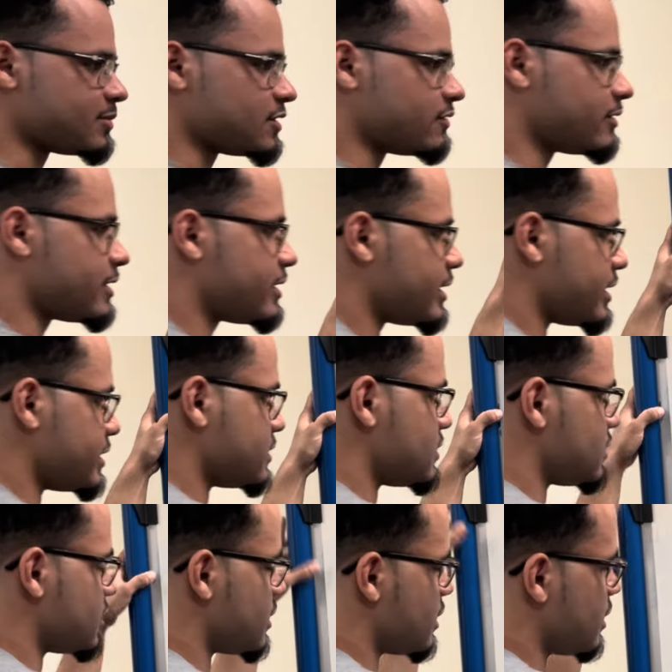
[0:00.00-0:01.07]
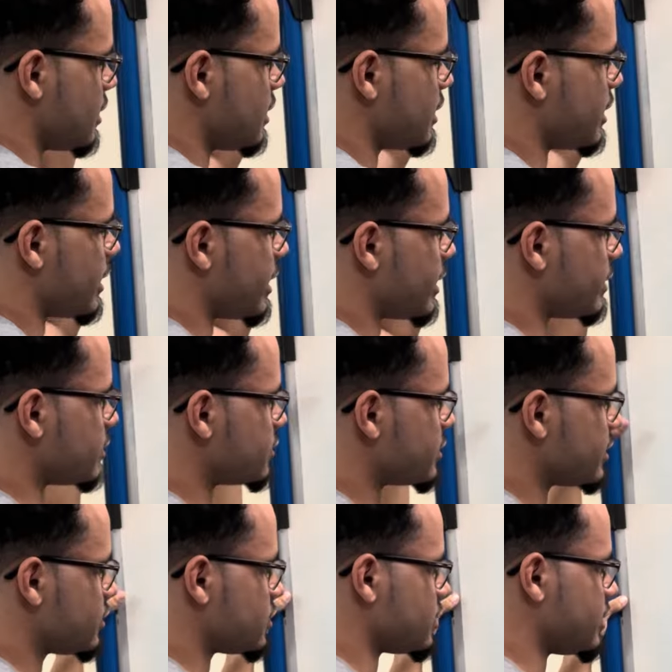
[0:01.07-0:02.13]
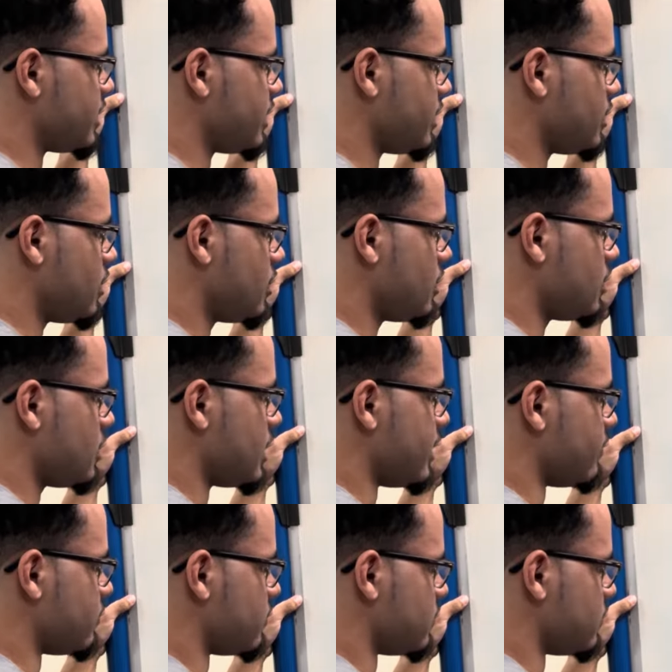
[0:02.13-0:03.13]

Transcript: the variance. And essentially, if